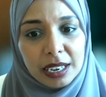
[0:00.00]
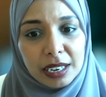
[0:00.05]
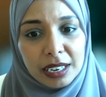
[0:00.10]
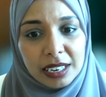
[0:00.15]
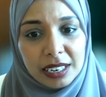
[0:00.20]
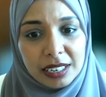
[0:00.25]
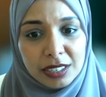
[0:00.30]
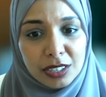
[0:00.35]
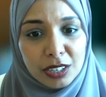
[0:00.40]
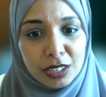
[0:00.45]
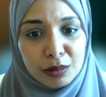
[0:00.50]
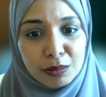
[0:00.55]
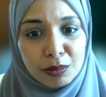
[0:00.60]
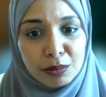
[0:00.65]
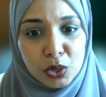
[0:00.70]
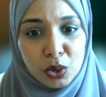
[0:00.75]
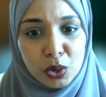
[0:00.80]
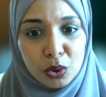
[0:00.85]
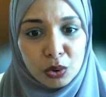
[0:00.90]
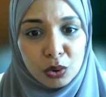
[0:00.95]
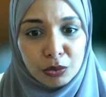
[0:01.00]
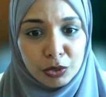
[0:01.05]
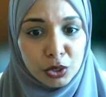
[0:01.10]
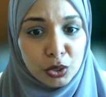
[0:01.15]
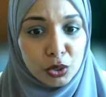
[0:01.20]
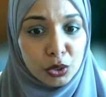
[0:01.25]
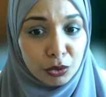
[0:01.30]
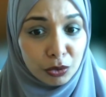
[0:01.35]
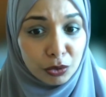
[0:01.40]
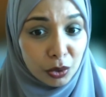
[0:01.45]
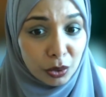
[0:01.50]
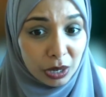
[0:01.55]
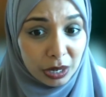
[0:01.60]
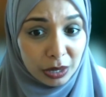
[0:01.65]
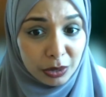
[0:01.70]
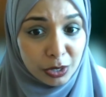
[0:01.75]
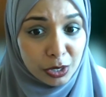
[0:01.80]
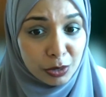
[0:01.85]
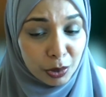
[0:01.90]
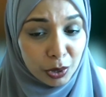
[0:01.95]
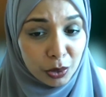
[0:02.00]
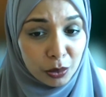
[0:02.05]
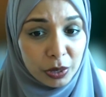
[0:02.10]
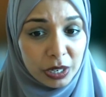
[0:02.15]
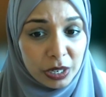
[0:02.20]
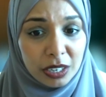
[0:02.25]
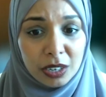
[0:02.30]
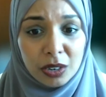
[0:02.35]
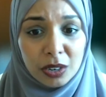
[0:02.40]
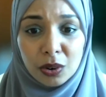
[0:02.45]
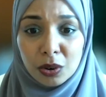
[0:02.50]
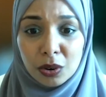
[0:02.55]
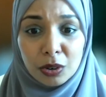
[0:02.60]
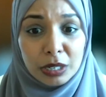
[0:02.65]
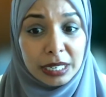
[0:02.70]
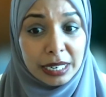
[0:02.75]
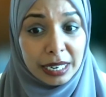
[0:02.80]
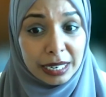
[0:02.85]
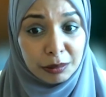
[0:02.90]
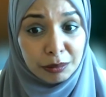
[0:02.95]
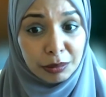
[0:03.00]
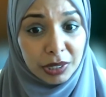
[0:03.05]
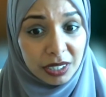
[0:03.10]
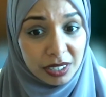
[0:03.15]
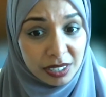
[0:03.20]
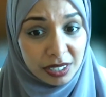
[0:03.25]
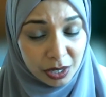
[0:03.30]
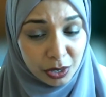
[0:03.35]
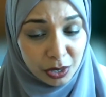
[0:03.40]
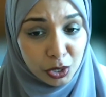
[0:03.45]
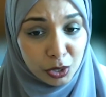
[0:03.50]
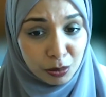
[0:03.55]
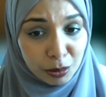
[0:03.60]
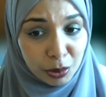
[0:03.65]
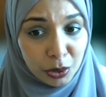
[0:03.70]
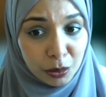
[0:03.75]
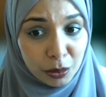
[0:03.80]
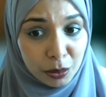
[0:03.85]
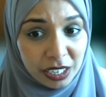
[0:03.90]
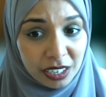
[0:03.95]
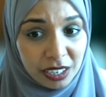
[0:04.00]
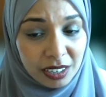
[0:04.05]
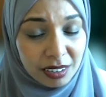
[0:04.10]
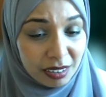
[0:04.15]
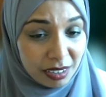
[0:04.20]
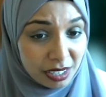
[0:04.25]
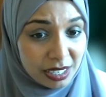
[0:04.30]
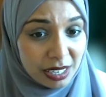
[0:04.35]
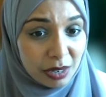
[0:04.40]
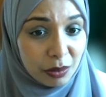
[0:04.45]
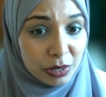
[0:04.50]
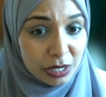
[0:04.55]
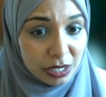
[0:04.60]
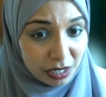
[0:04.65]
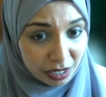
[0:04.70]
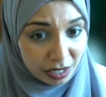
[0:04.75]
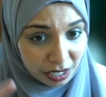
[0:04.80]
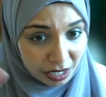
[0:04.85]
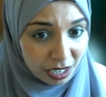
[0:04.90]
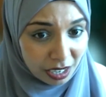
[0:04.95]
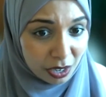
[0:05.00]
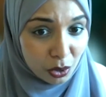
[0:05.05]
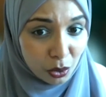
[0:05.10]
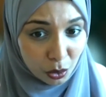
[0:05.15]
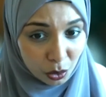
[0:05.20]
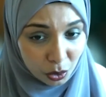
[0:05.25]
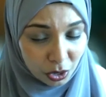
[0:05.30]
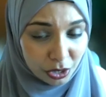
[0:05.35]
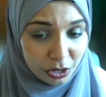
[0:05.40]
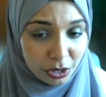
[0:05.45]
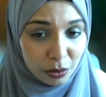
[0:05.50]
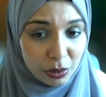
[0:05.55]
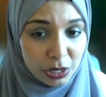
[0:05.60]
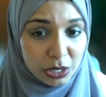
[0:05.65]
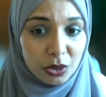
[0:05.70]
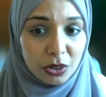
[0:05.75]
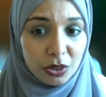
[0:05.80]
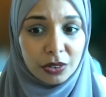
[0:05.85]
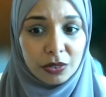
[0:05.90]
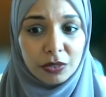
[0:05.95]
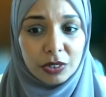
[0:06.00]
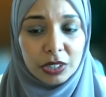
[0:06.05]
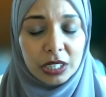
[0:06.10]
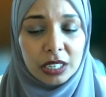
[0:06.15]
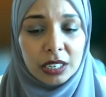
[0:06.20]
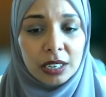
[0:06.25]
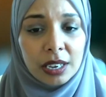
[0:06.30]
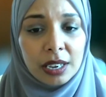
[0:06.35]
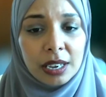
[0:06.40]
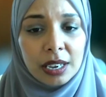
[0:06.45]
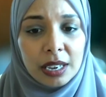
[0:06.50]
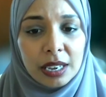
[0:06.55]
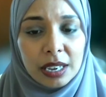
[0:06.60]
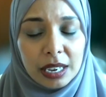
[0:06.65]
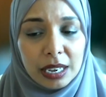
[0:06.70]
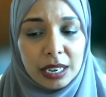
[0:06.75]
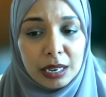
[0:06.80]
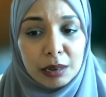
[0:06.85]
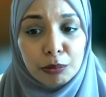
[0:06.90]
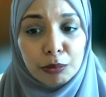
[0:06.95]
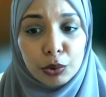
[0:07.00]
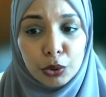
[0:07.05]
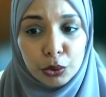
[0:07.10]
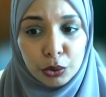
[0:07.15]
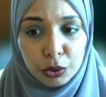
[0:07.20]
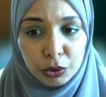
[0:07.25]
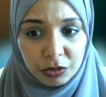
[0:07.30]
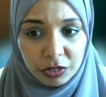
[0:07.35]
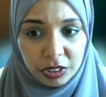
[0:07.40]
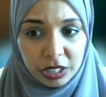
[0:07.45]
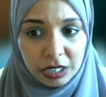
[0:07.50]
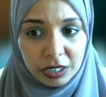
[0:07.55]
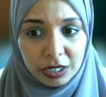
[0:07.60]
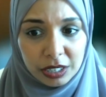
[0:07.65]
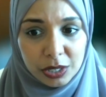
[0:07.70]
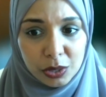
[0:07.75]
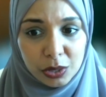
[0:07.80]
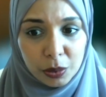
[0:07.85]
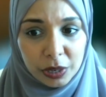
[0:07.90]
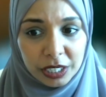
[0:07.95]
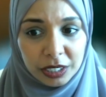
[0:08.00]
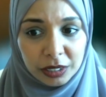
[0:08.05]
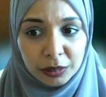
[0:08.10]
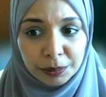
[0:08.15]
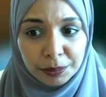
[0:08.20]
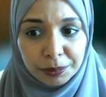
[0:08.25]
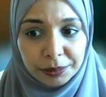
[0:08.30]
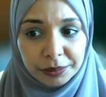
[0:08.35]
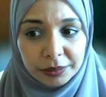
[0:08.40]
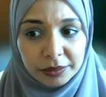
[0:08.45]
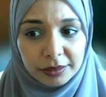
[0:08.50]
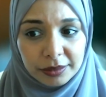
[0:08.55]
in terms of 2 to 4 hours per week or 9+ hours per week, because that was a cohort that we saw that really improved there as well.